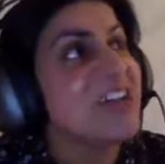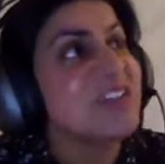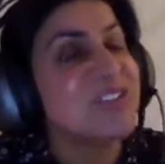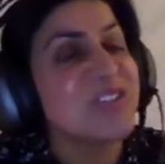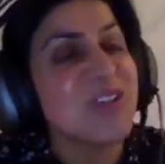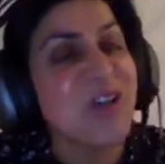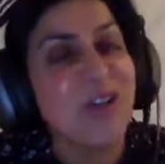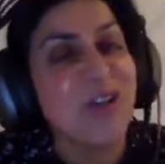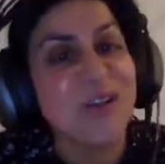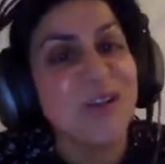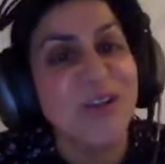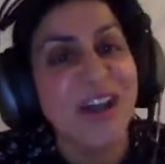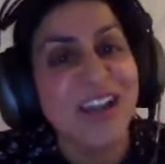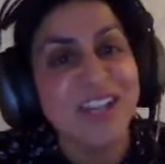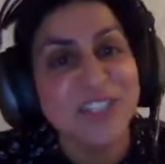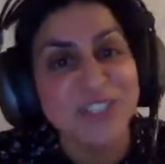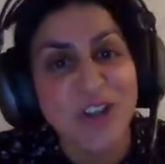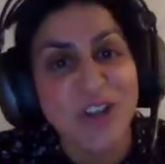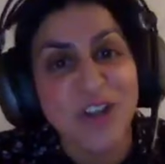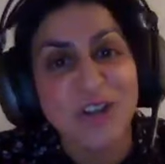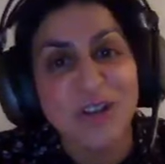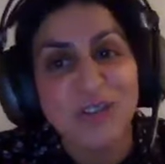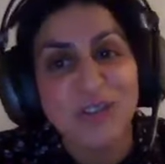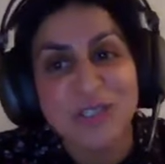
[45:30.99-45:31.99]
So I
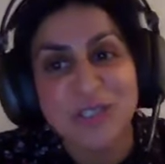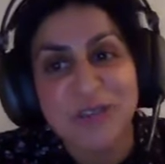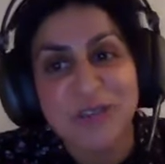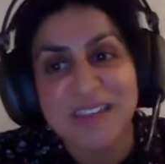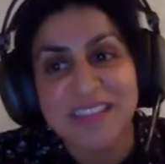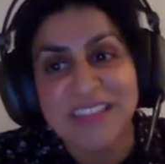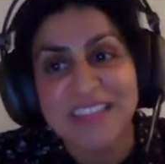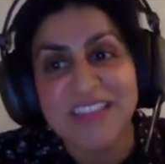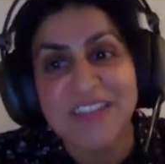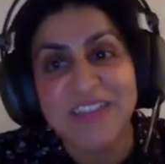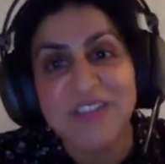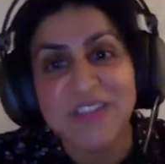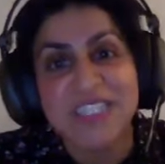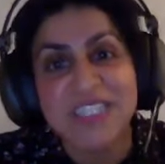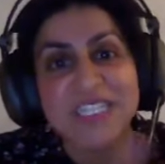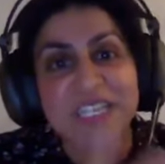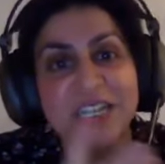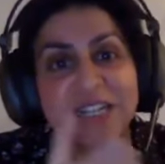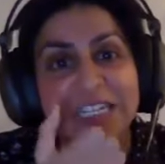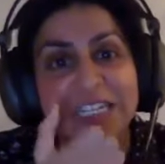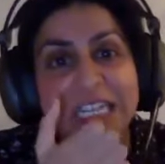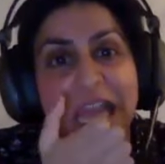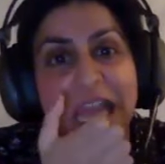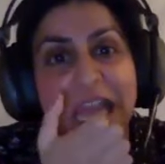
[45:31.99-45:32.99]
try not to do anything on a
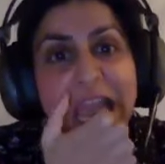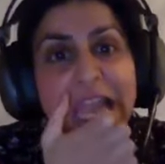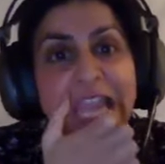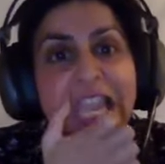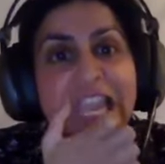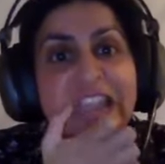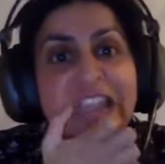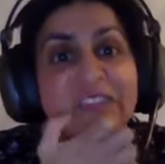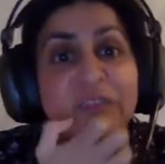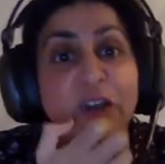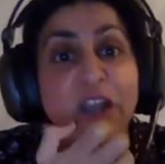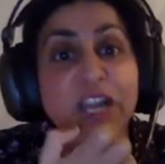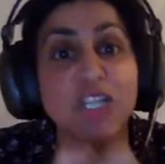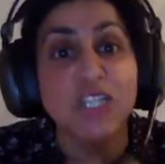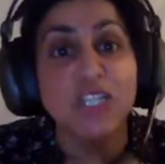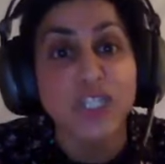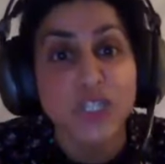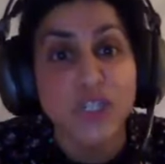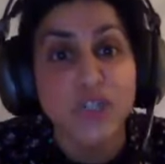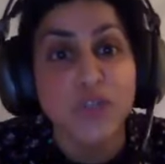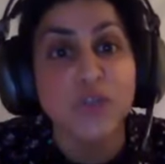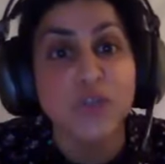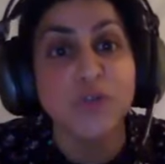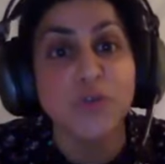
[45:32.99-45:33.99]
Sunday. If I
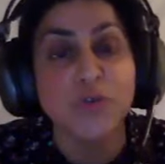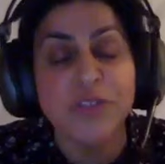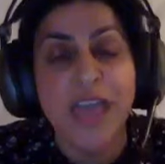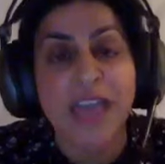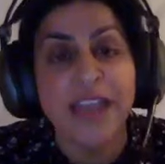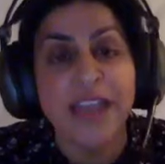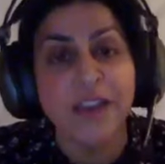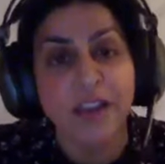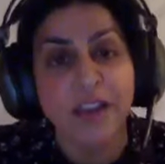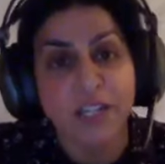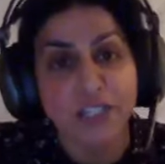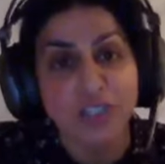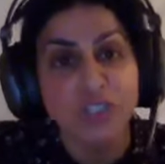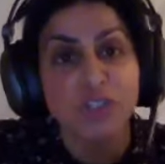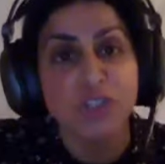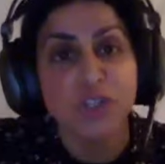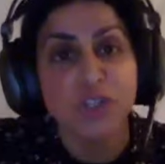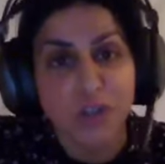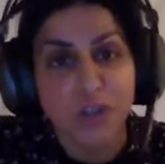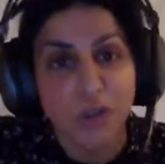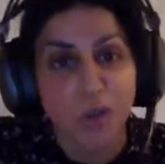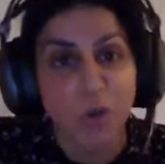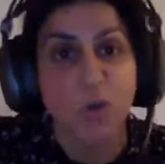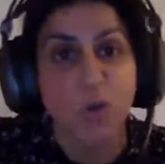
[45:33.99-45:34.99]
do, then I
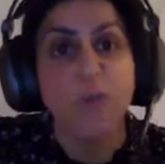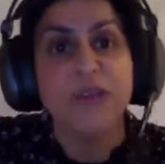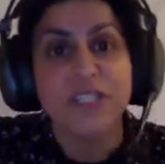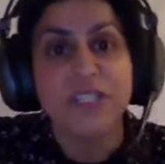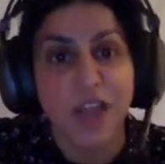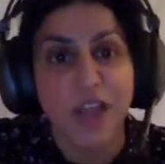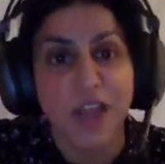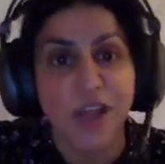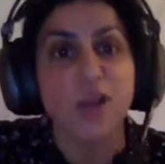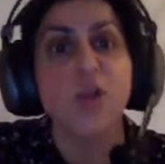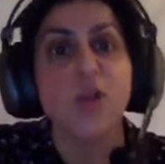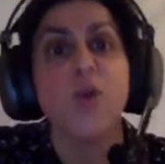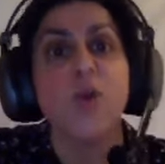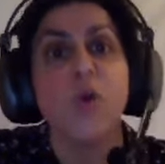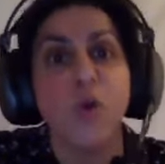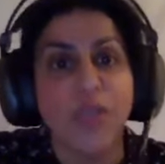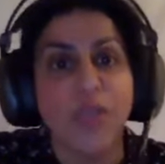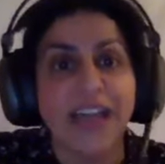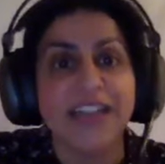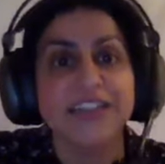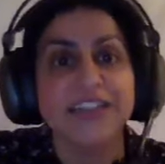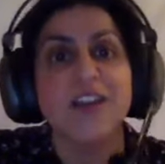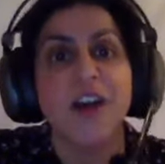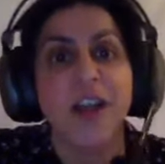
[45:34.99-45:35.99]
almost like claw
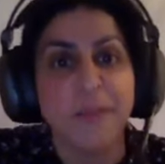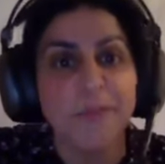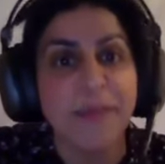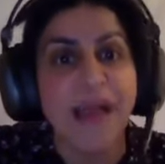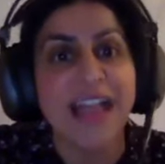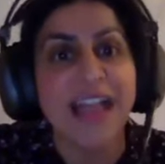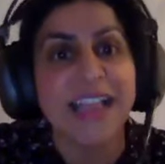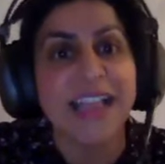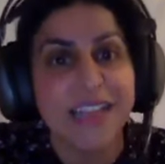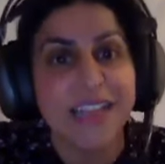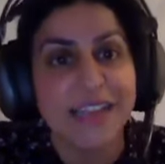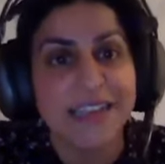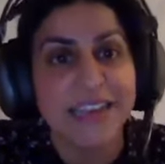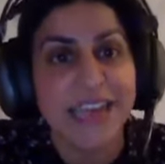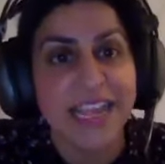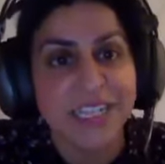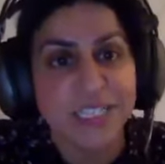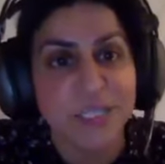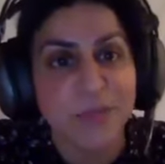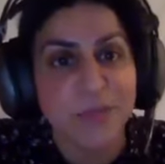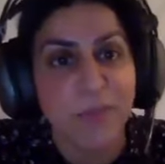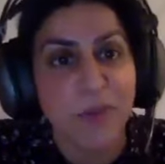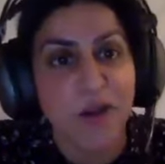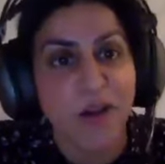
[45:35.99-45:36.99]
that time back at a
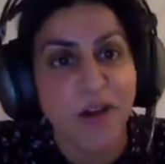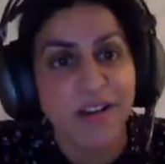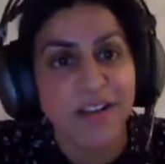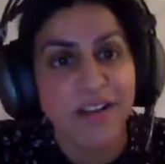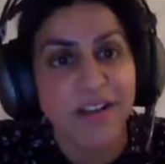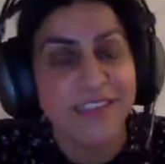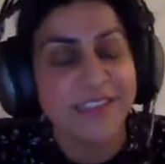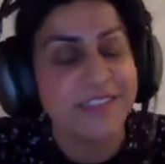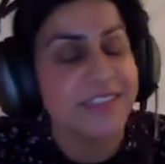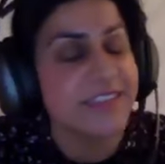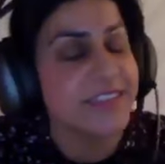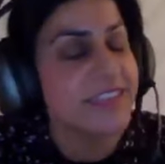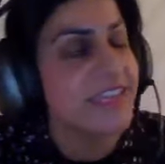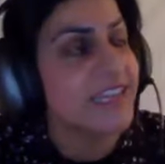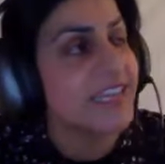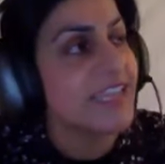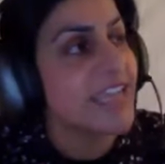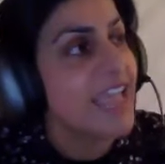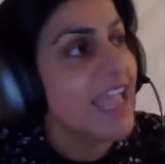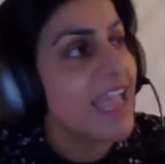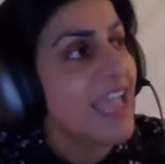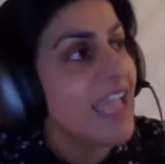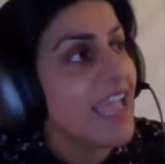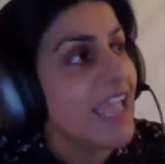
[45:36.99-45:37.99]
later part in the
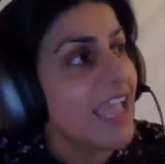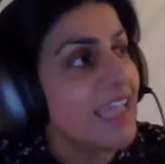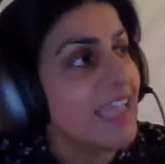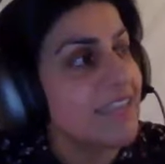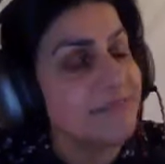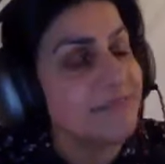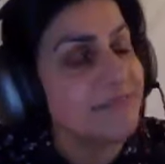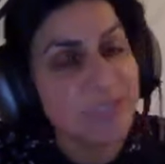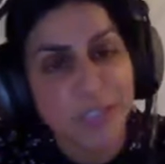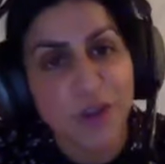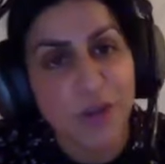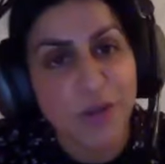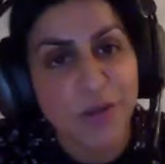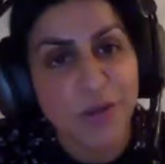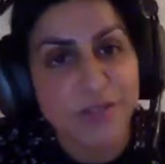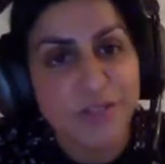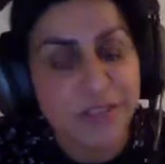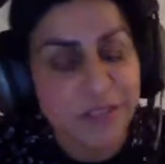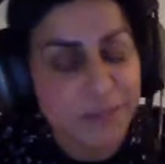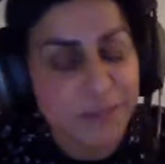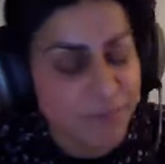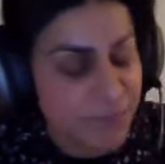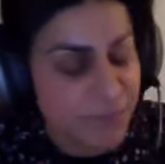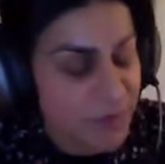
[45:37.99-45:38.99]
in you know in
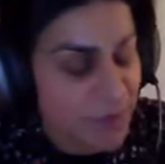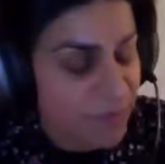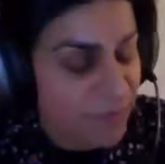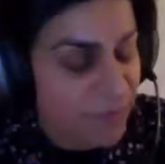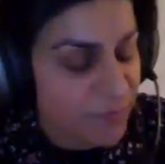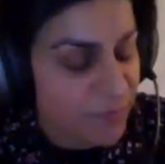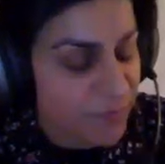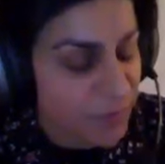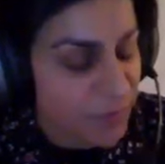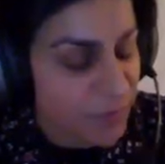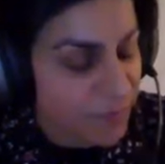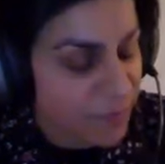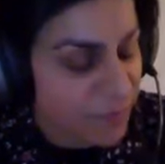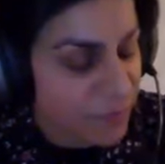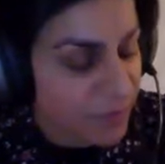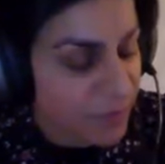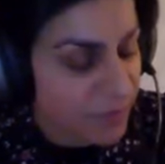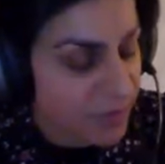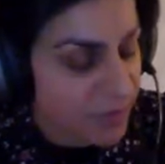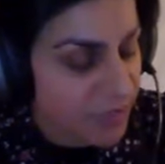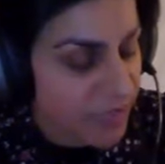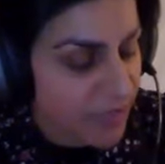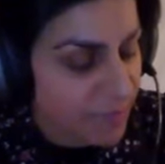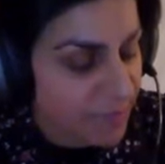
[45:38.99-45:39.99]
the
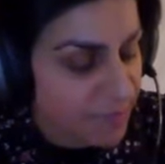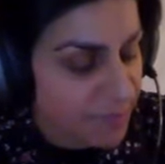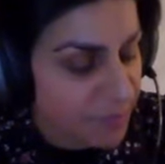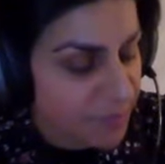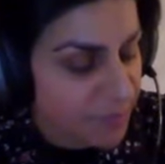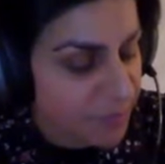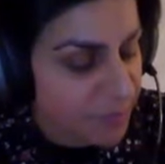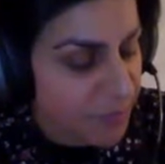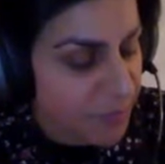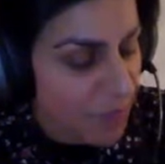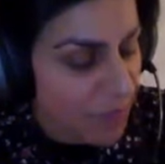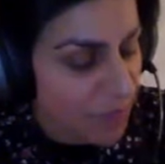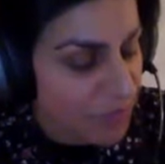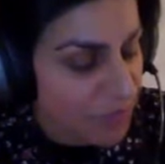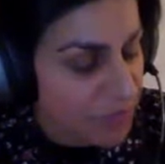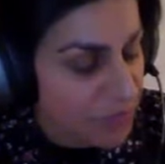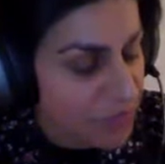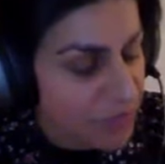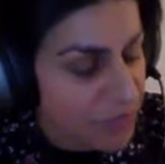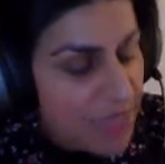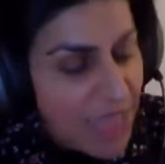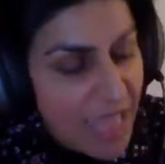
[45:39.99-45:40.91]
um, month.